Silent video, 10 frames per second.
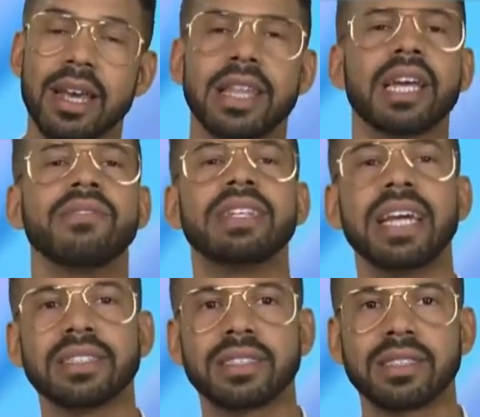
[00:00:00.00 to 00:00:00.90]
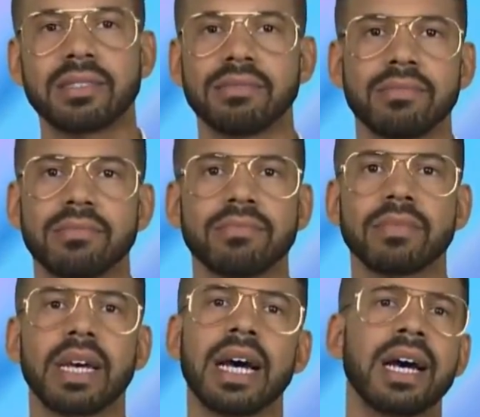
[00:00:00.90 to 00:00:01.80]
Think of dense
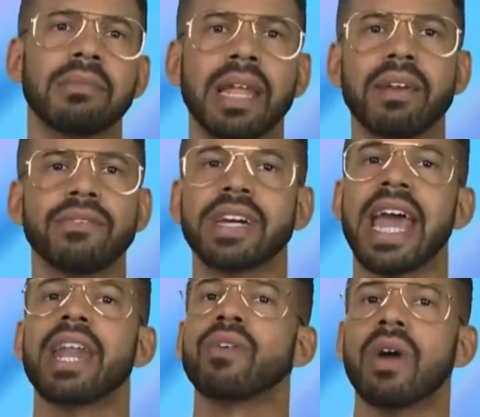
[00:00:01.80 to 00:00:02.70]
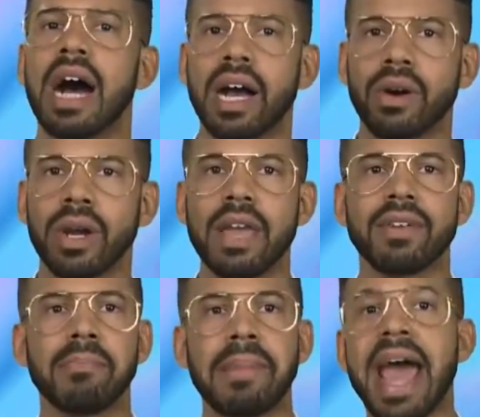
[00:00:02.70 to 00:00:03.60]
like volcanic rock or
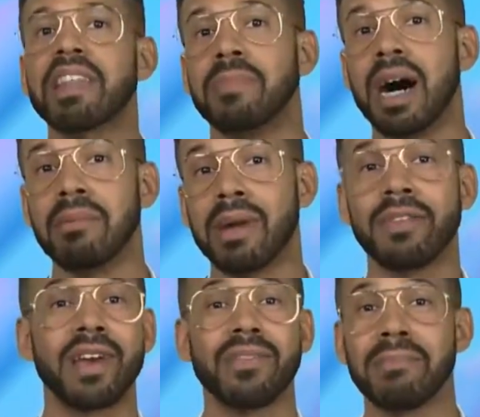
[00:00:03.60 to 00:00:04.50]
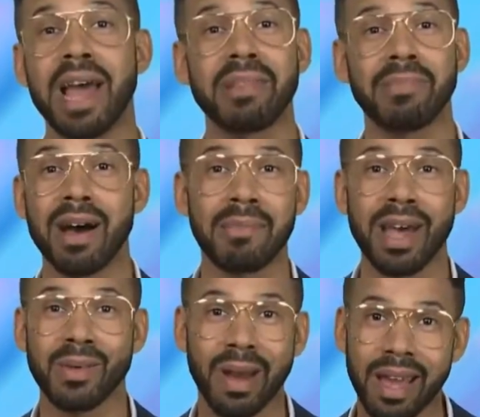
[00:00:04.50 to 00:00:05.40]
even a bath bomb. My favorite bath bomb,
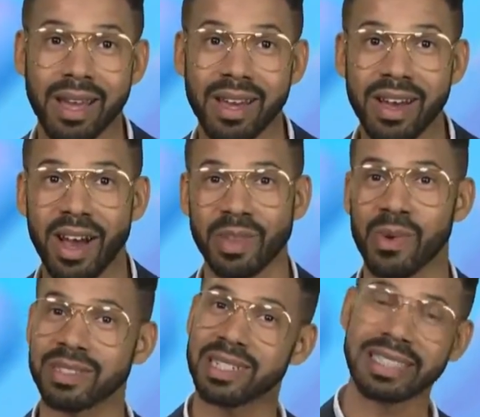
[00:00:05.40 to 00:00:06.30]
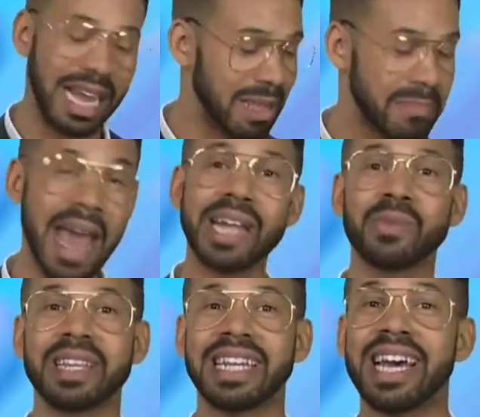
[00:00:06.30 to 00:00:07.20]
by the way, are the ones that are tightly
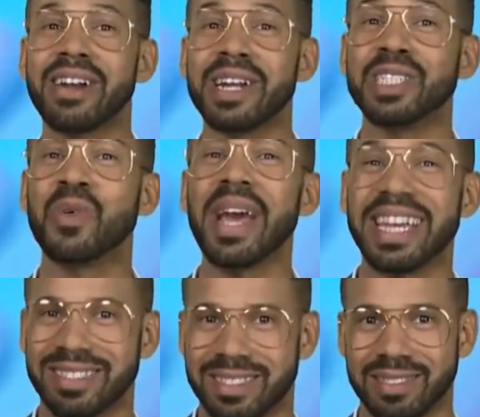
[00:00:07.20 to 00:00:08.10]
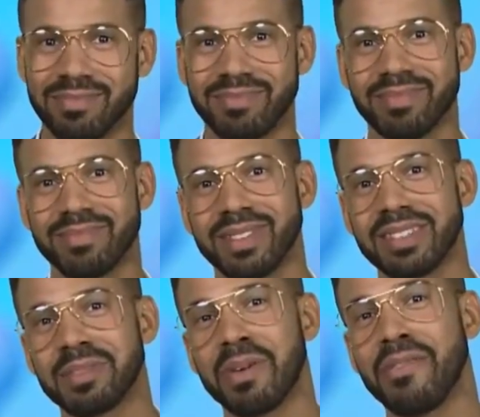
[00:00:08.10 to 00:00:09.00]
packed with glitter and twigs.
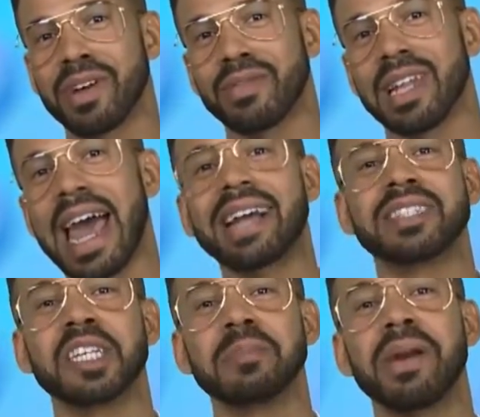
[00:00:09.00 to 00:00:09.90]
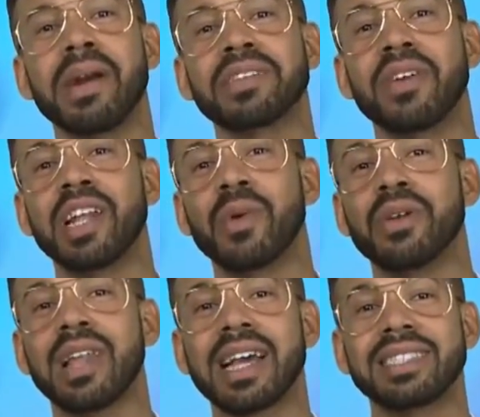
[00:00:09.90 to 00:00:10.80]
It's the perfect relaxing experience for
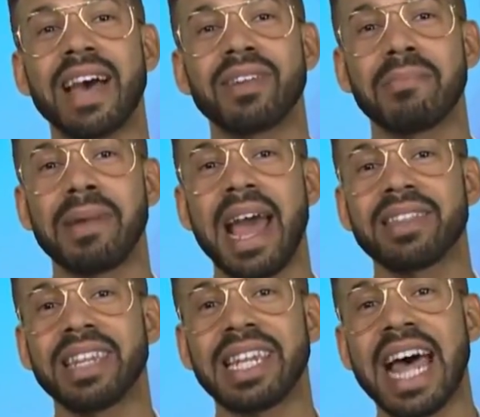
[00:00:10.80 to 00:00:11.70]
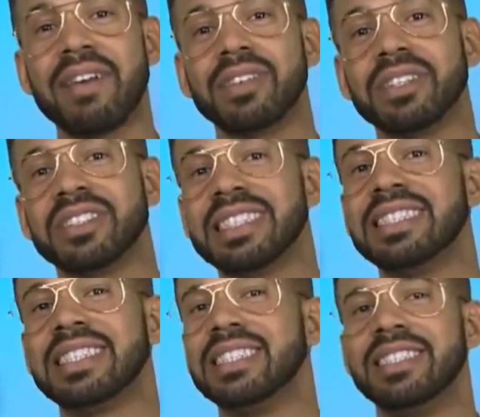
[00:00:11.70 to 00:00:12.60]
anyone who likes having a bath in
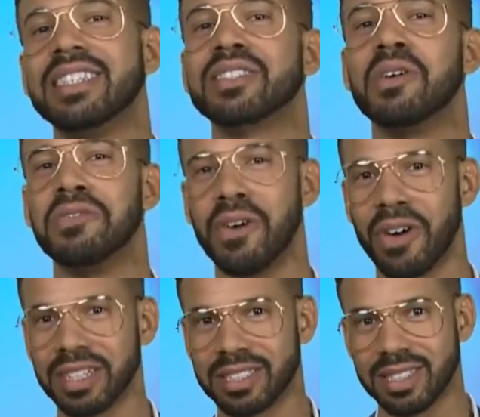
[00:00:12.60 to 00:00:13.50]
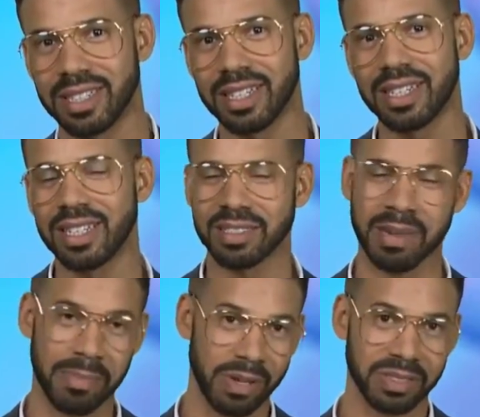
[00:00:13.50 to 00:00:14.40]
lavender-scented disco forest. It's
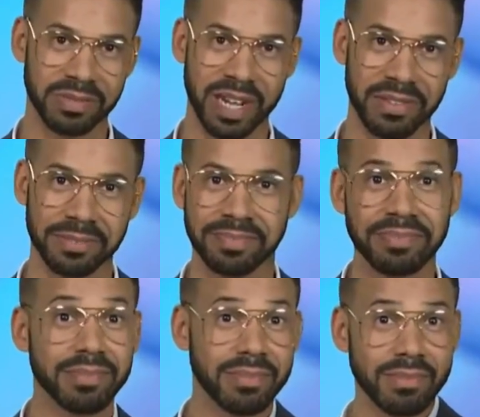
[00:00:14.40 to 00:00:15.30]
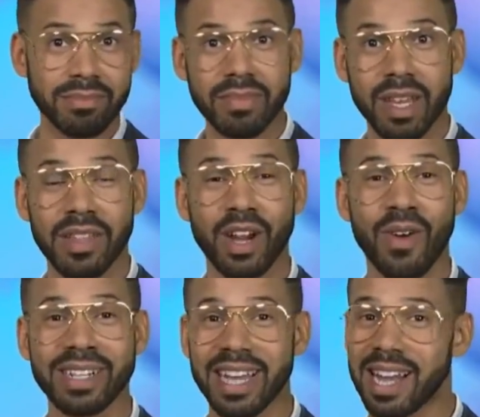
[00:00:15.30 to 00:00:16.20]
my personal favorite. The
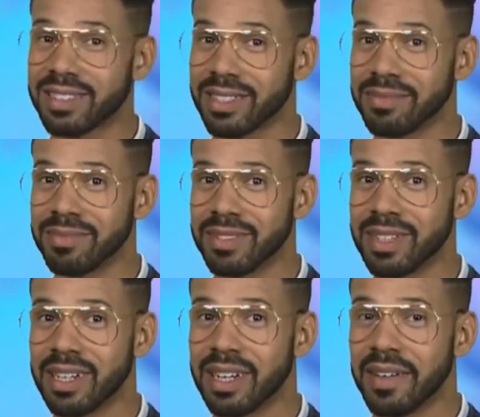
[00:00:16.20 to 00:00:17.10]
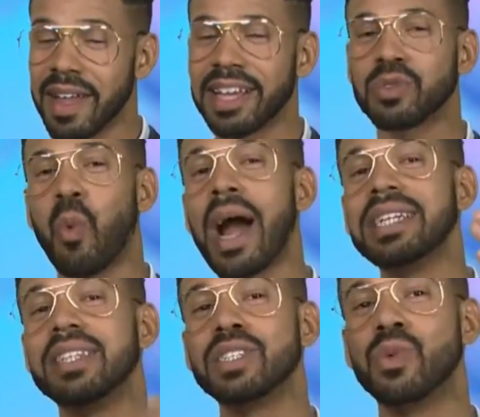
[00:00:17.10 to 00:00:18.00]
correct answer is
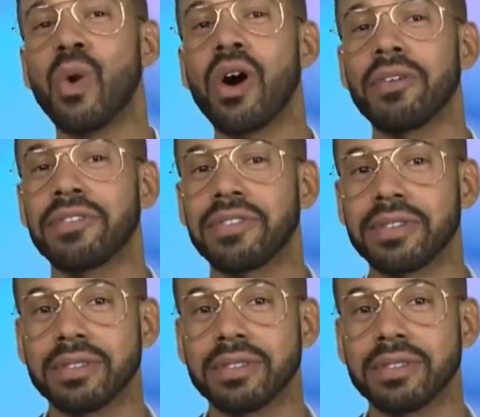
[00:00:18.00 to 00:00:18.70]
white dwarf.